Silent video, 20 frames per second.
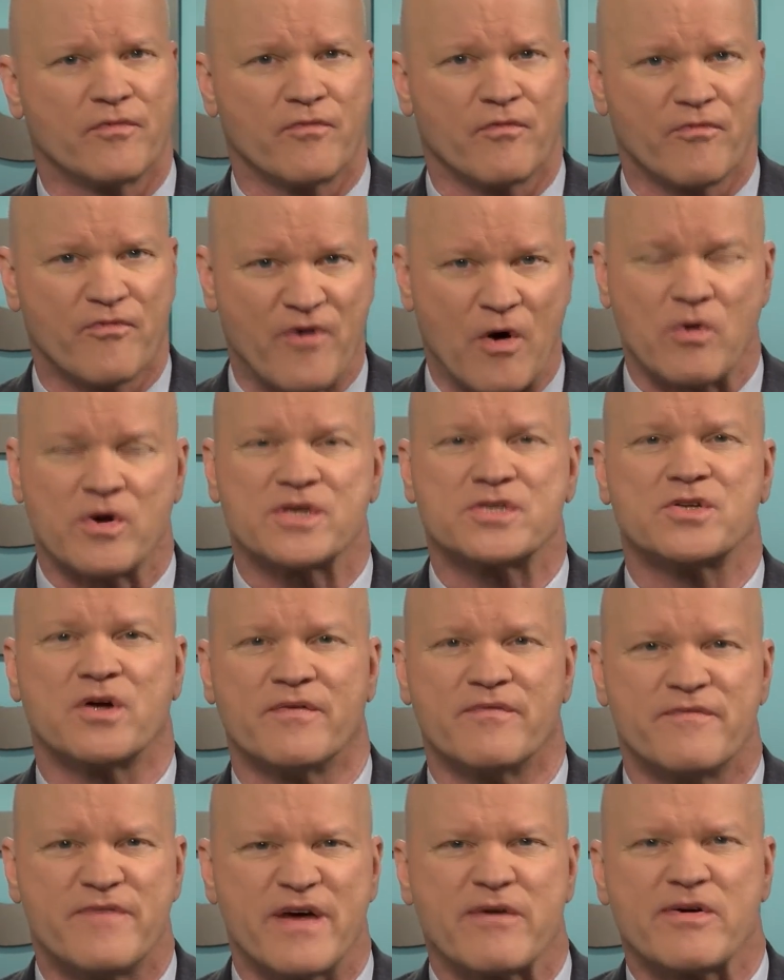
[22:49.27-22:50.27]
focused
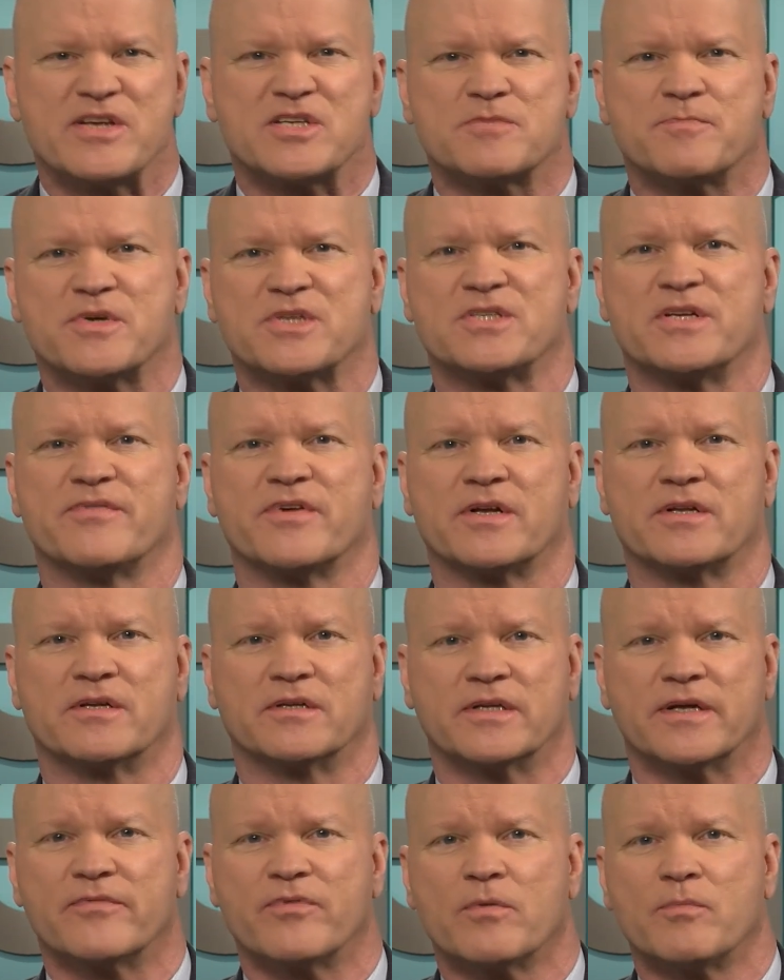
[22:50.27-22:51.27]
on very specific
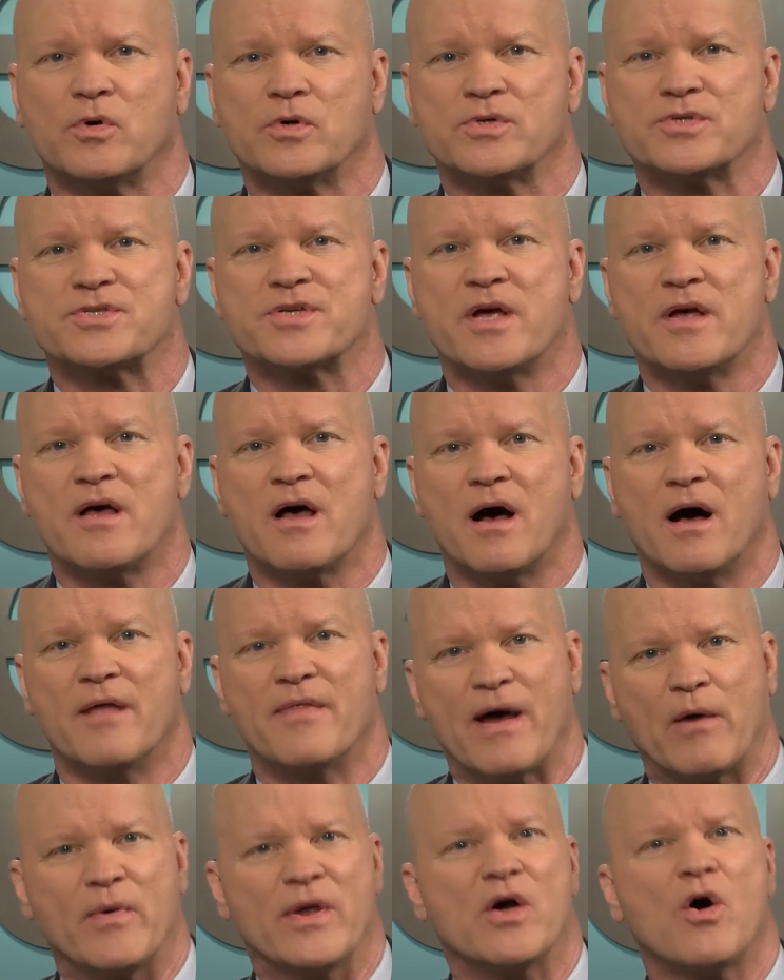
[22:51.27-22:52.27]
deliverables
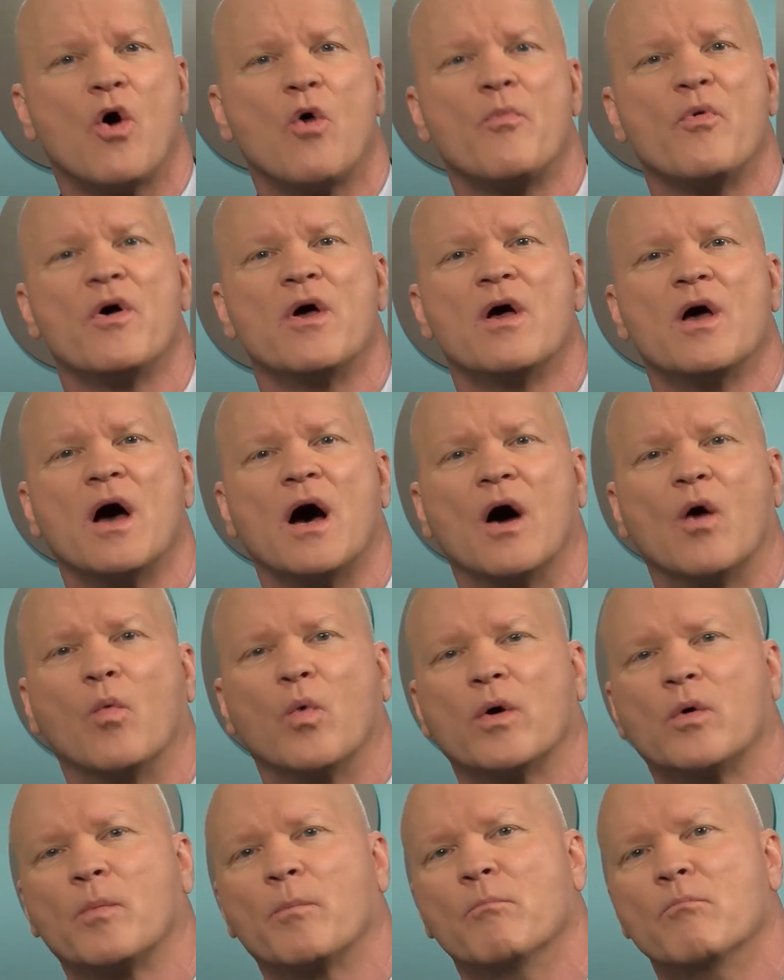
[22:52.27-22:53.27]
that we hope
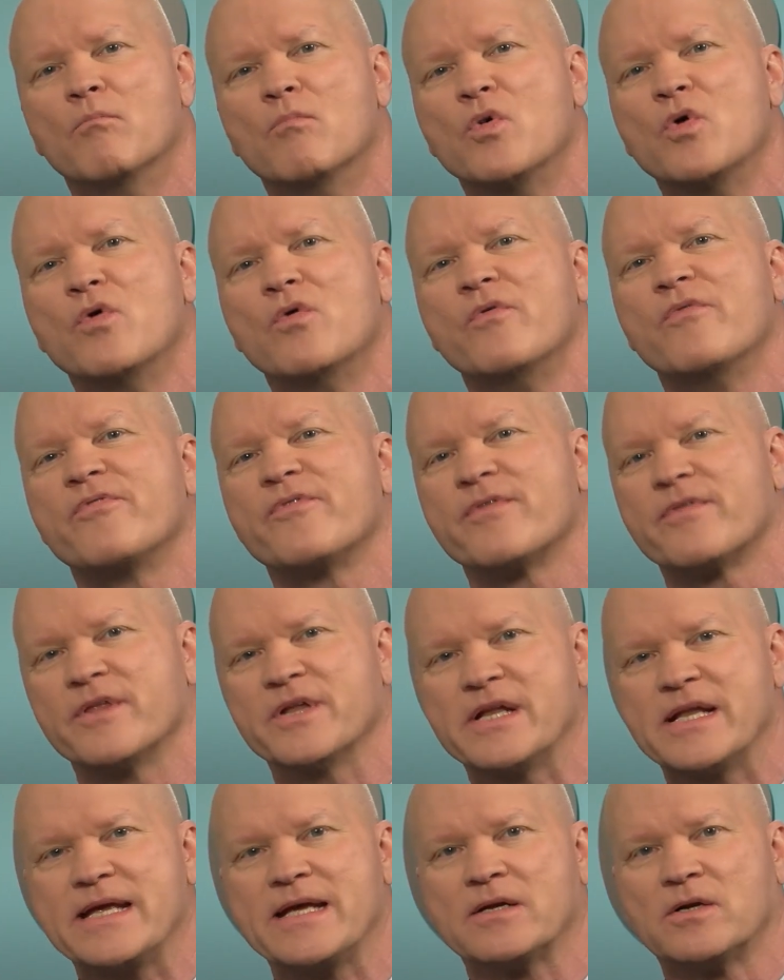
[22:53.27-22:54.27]
will move the
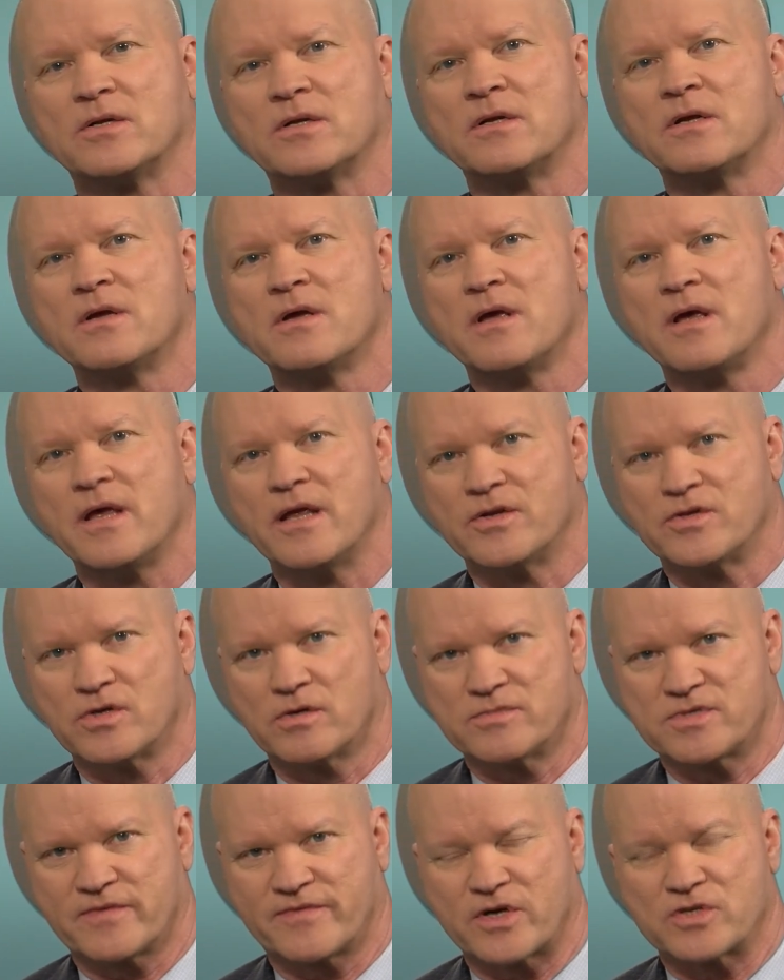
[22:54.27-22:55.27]
needle in
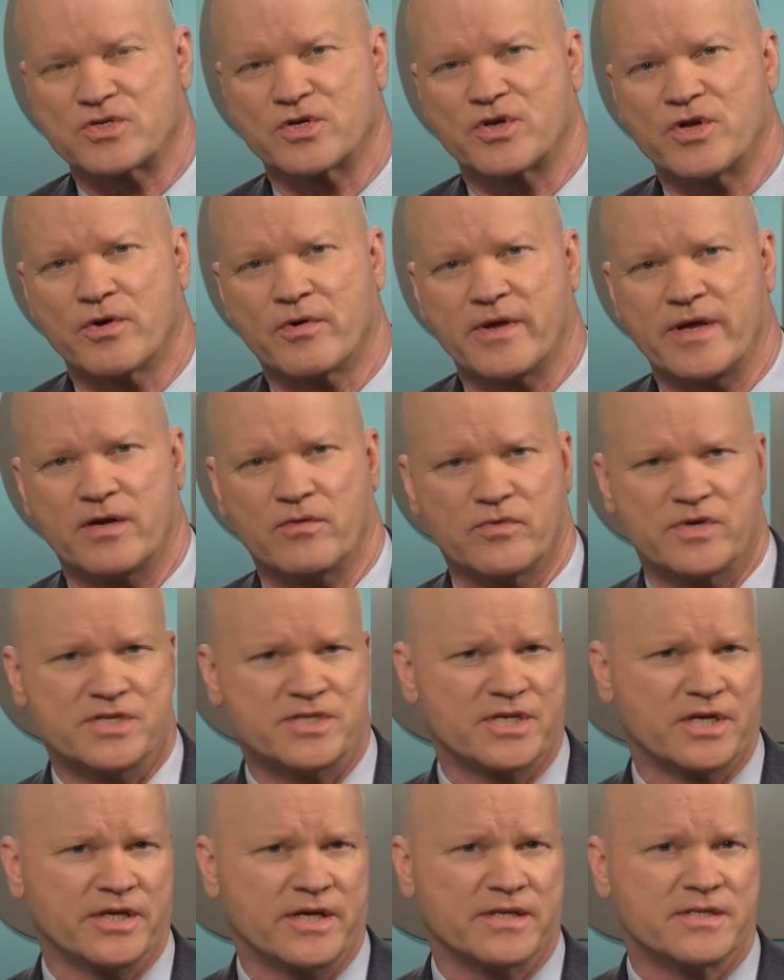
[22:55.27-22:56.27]
terms of our security and
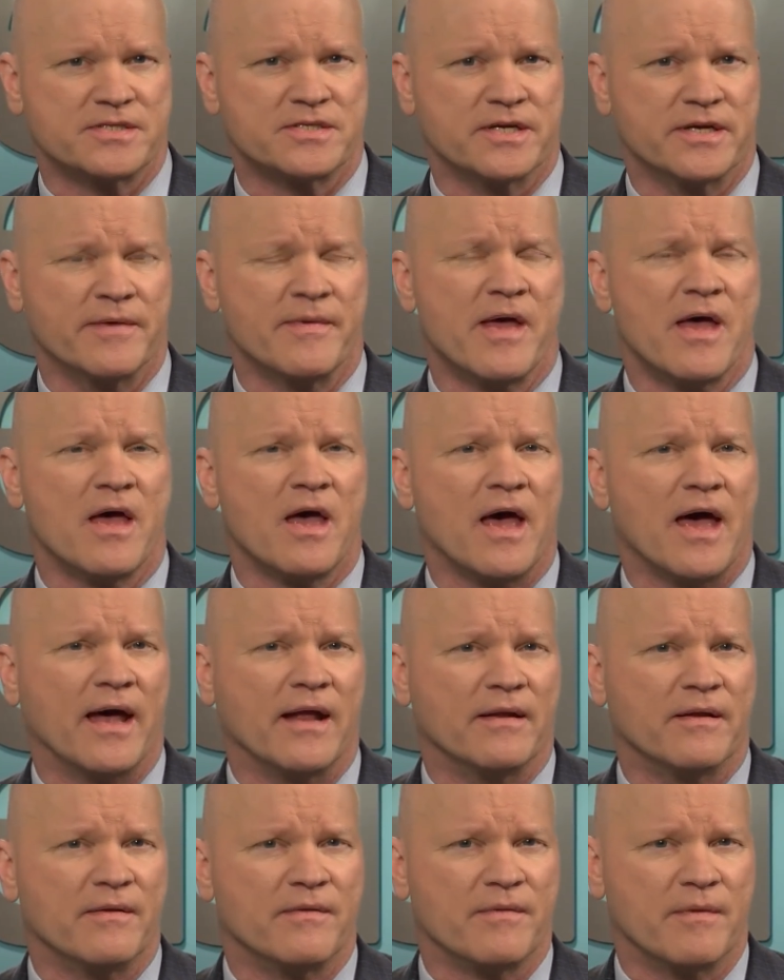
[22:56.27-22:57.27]
resiliency.
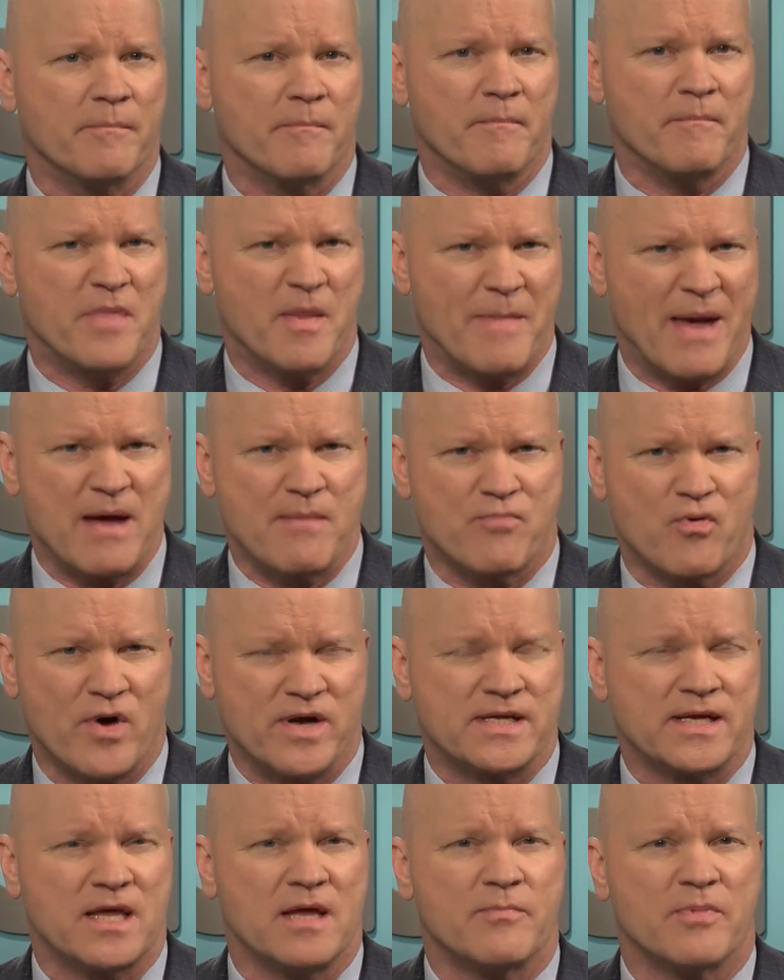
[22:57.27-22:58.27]
And the main
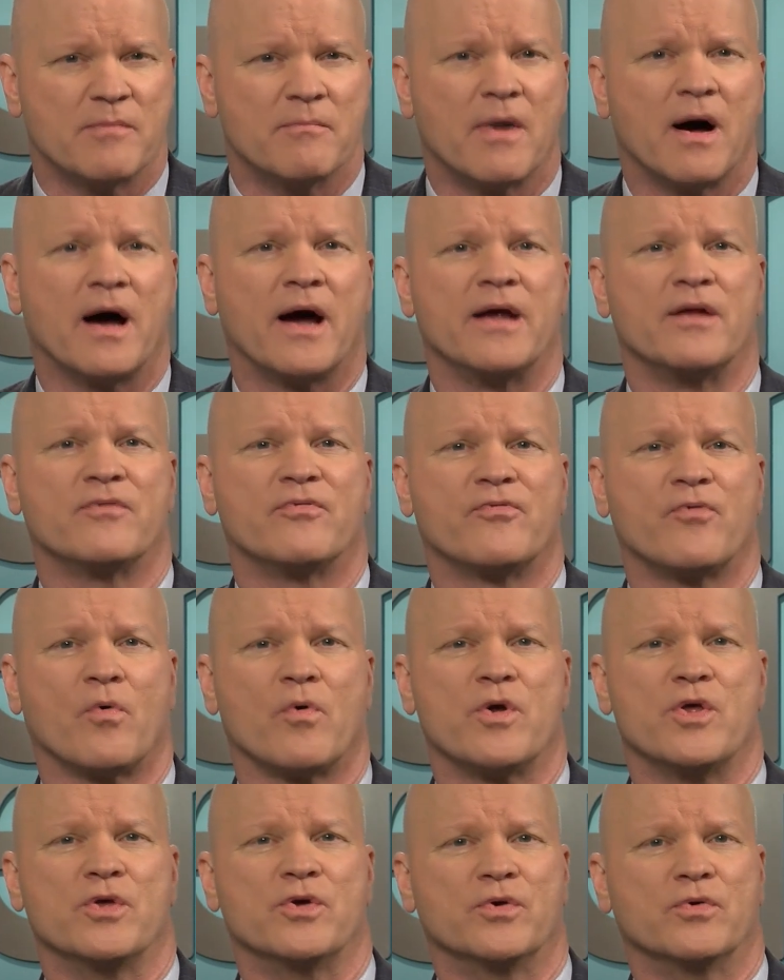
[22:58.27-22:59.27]
point to keep in mind
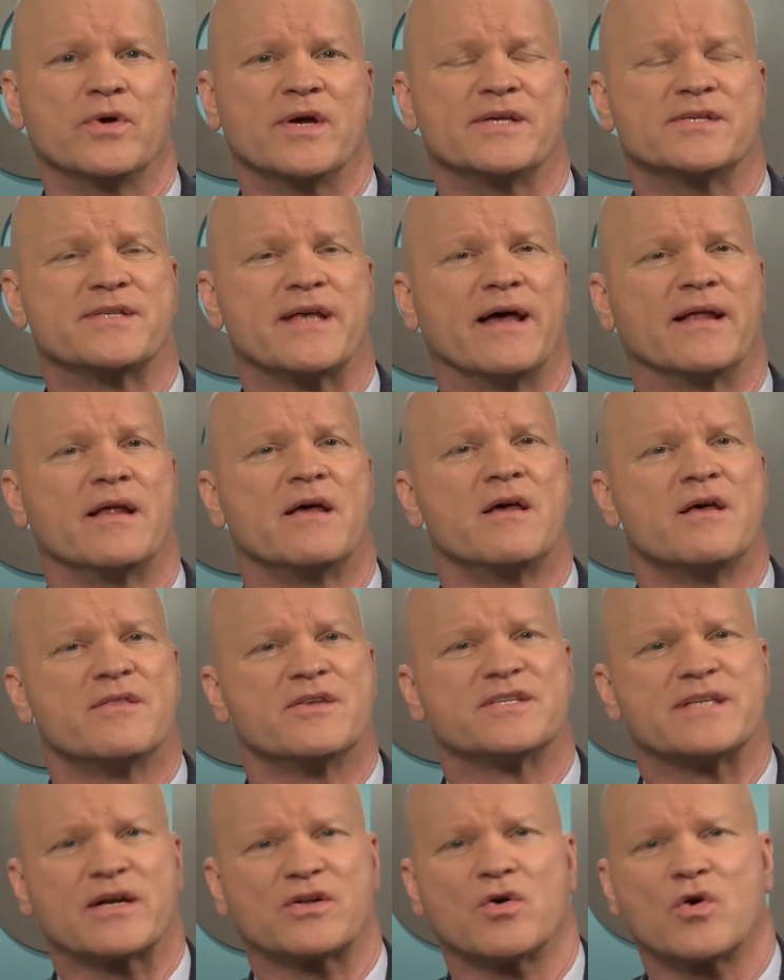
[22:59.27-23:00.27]
for you is that the
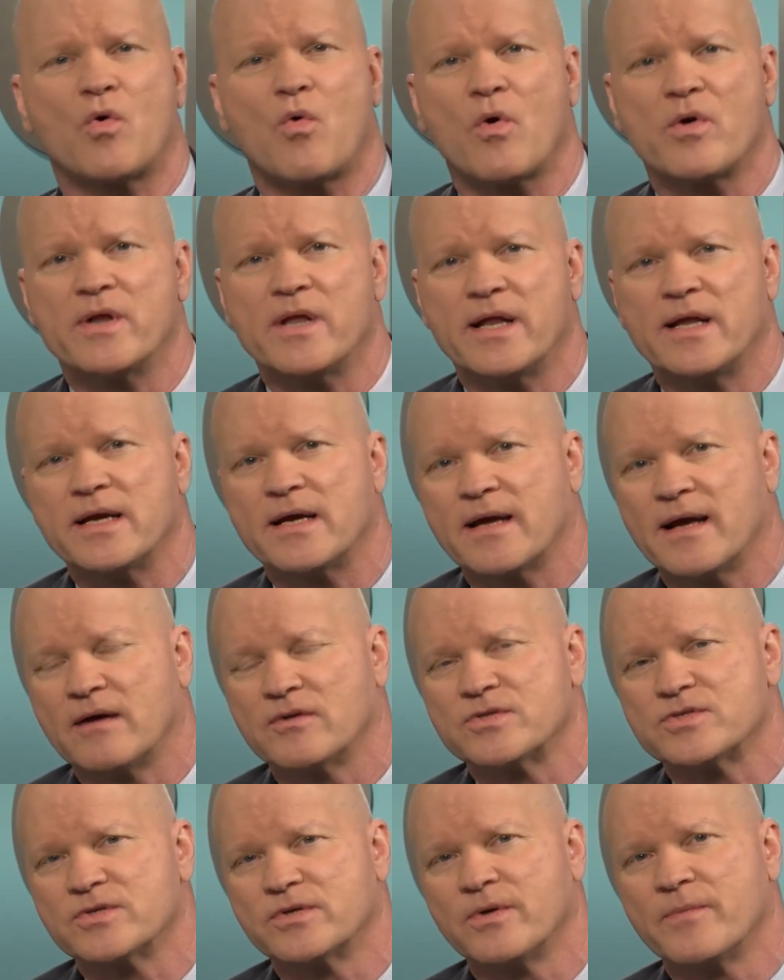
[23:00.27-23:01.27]
Sector Coordinating
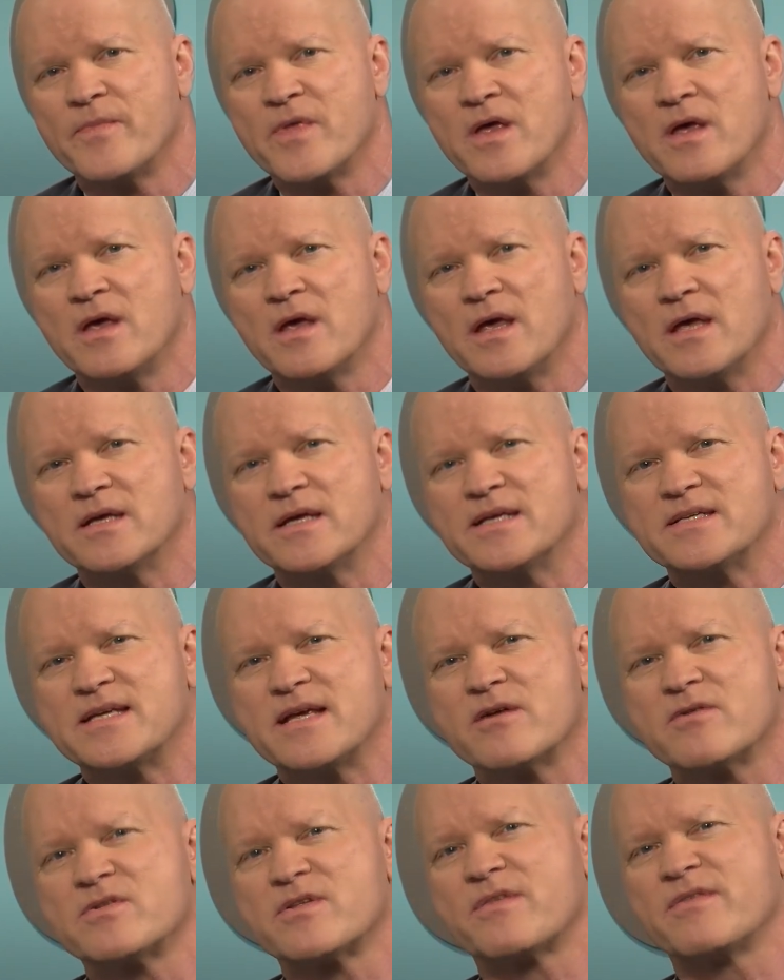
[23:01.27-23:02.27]
Council is
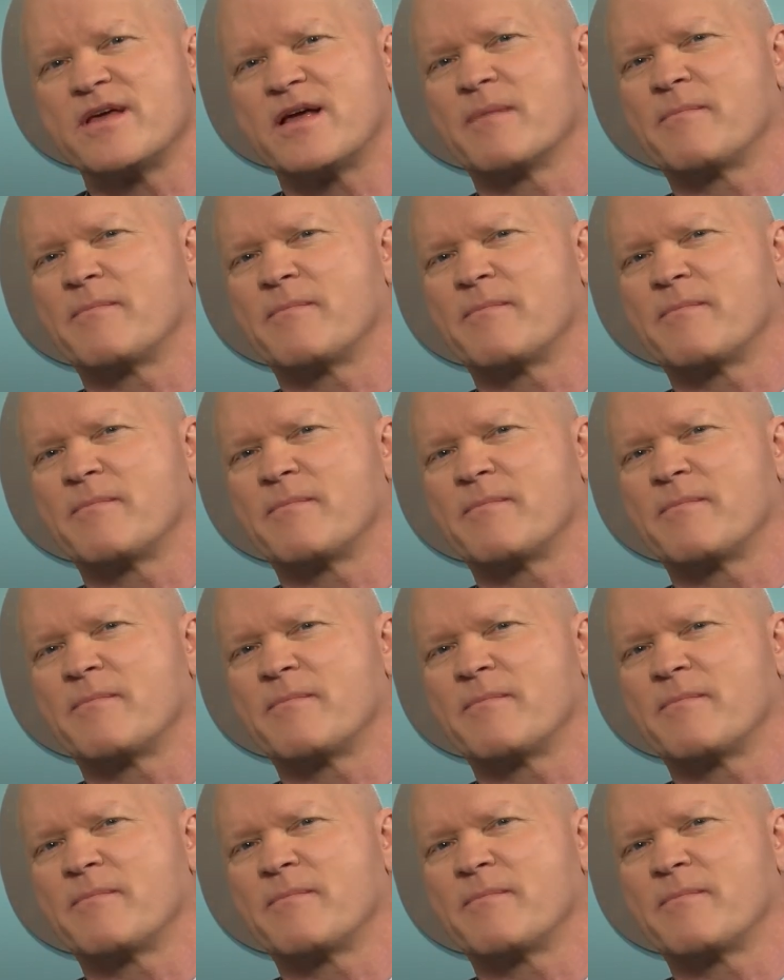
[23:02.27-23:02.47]
here to think